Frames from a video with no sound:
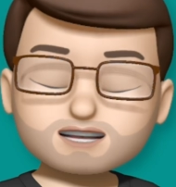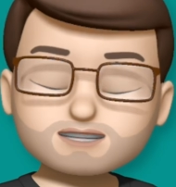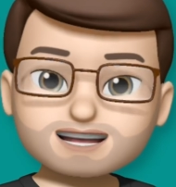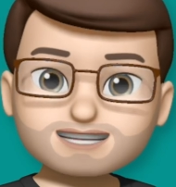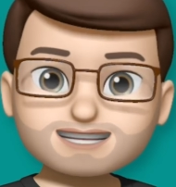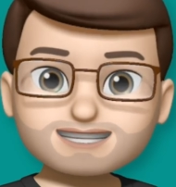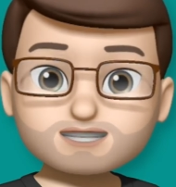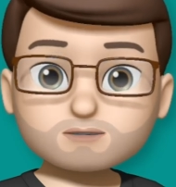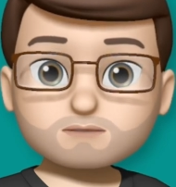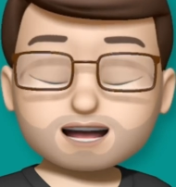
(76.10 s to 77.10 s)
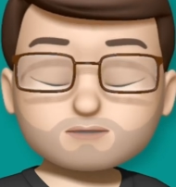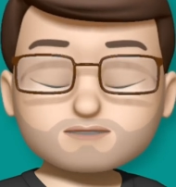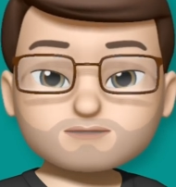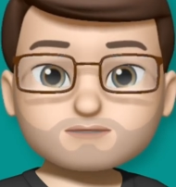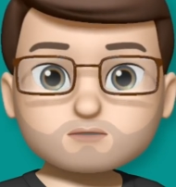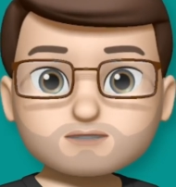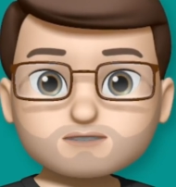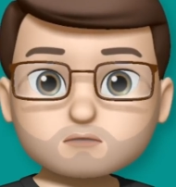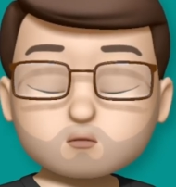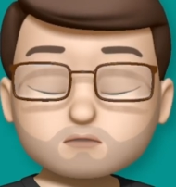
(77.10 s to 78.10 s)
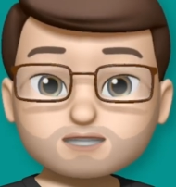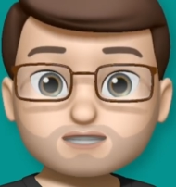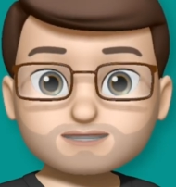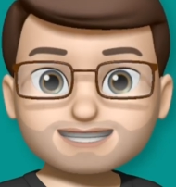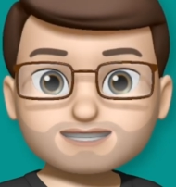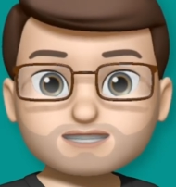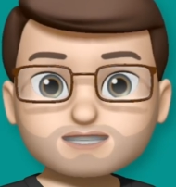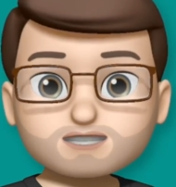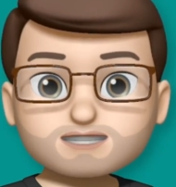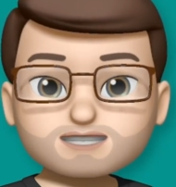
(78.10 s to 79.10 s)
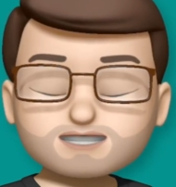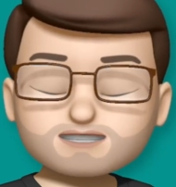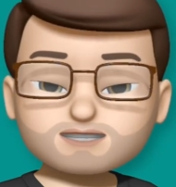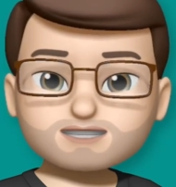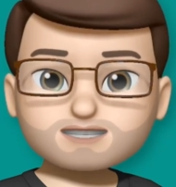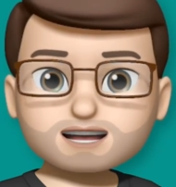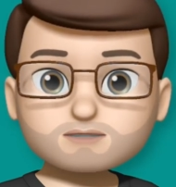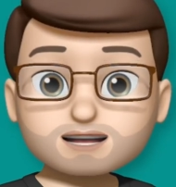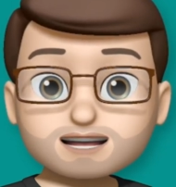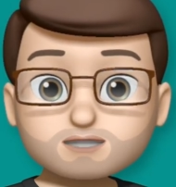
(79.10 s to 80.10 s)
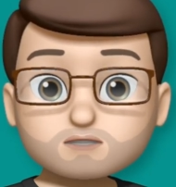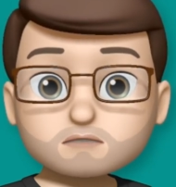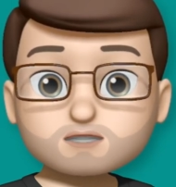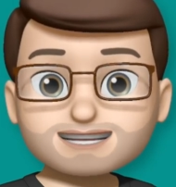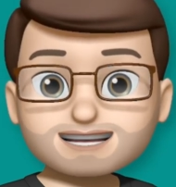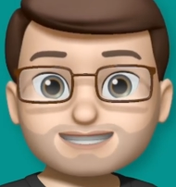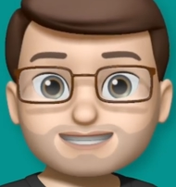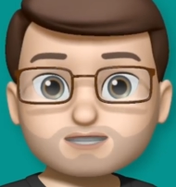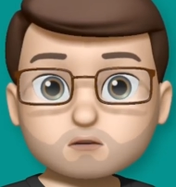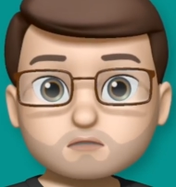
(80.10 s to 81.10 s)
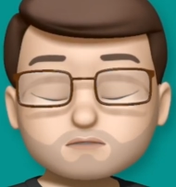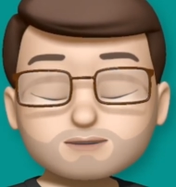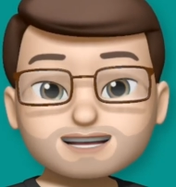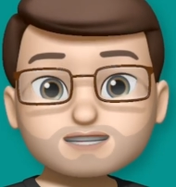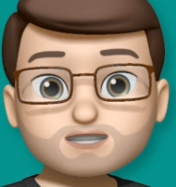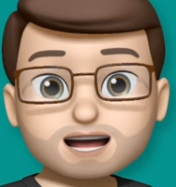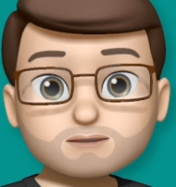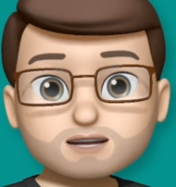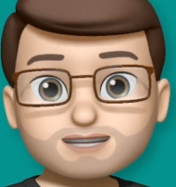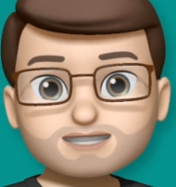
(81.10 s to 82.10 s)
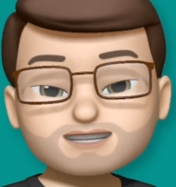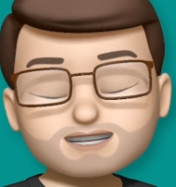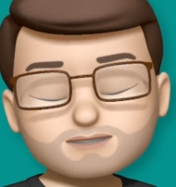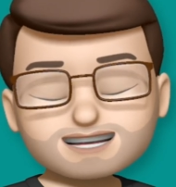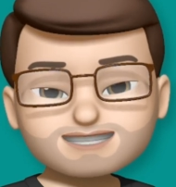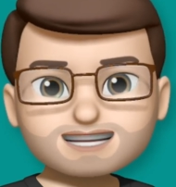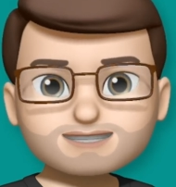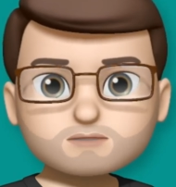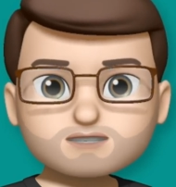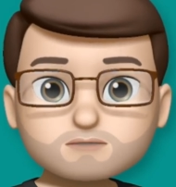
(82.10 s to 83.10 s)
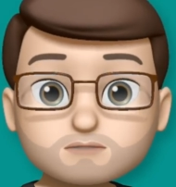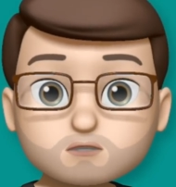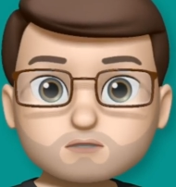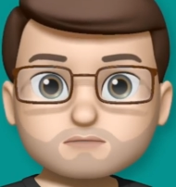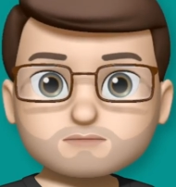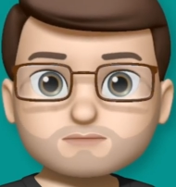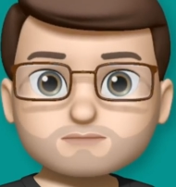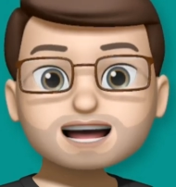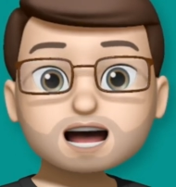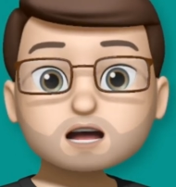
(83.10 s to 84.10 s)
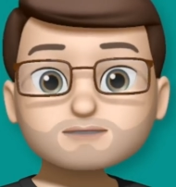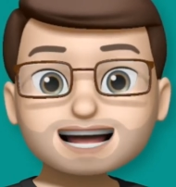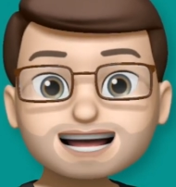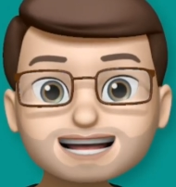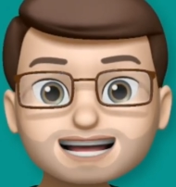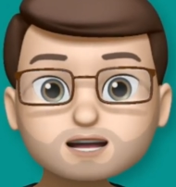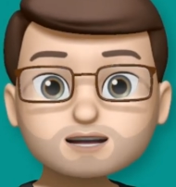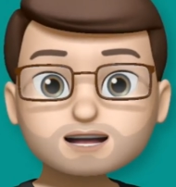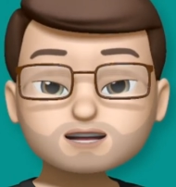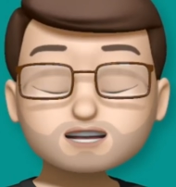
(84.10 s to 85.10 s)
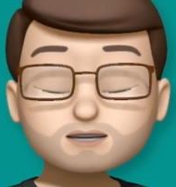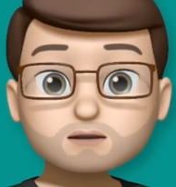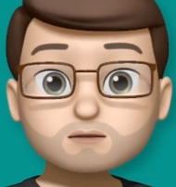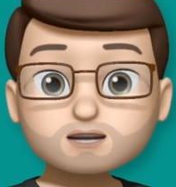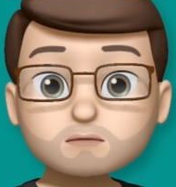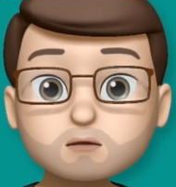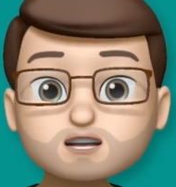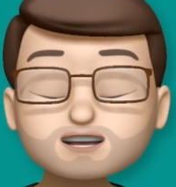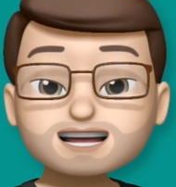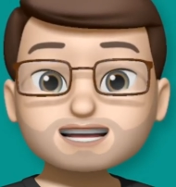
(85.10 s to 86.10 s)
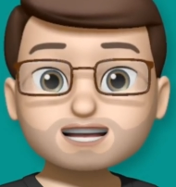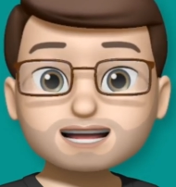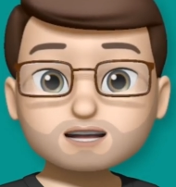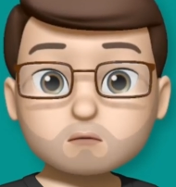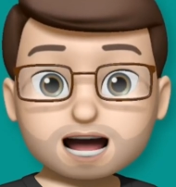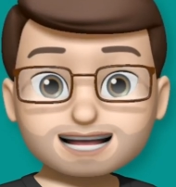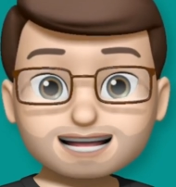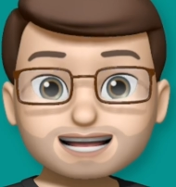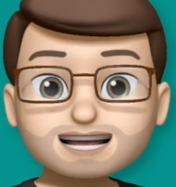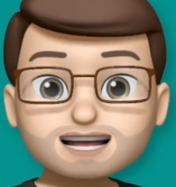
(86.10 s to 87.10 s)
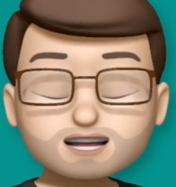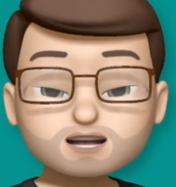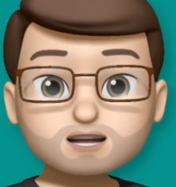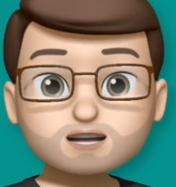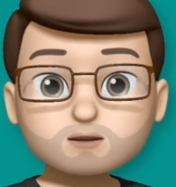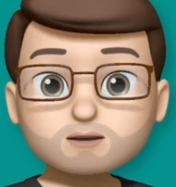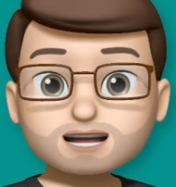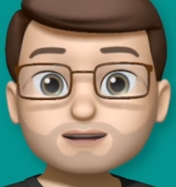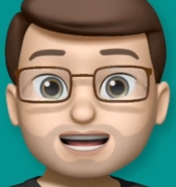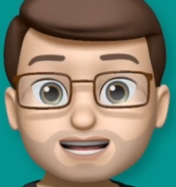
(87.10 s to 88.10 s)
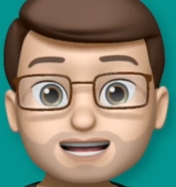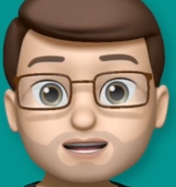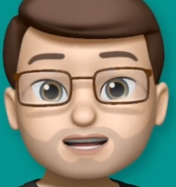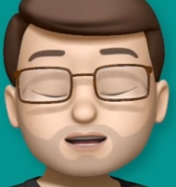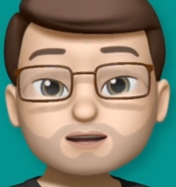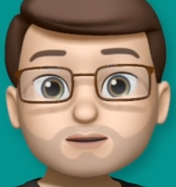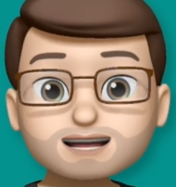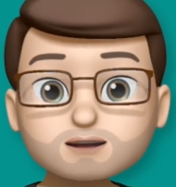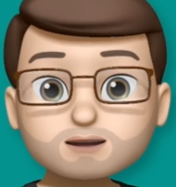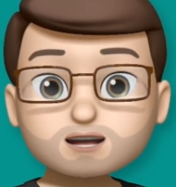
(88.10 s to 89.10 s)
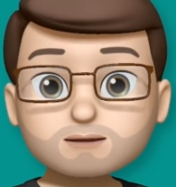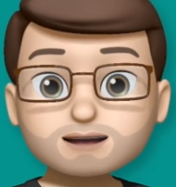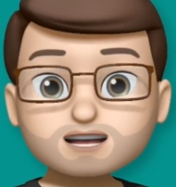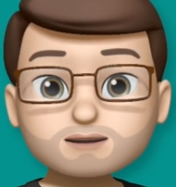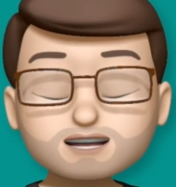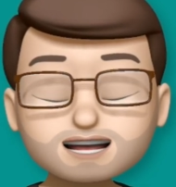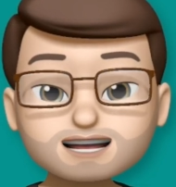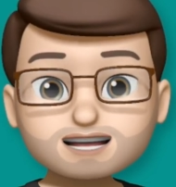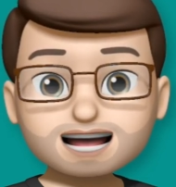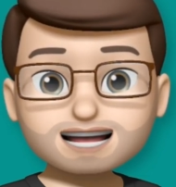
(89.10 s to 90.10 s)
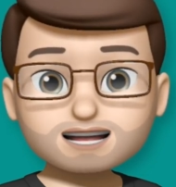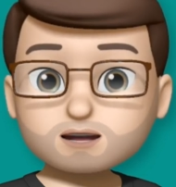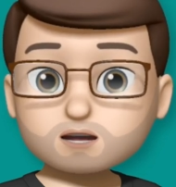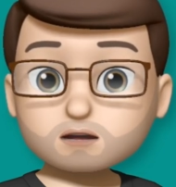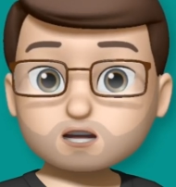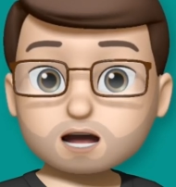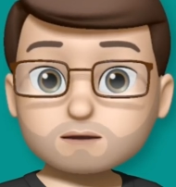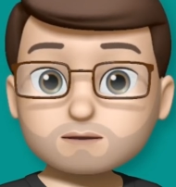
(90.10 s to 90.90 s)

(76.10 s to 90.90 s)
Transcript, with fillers: Then I can jump backwards and forwards through all those corrections, choosing to either leave them corrected or replace that part back to how it was before. I really like how you get the description of what's changed here as well. It's a good tool to kind of educate yourself to make sure you don't make these mistakes again in the future.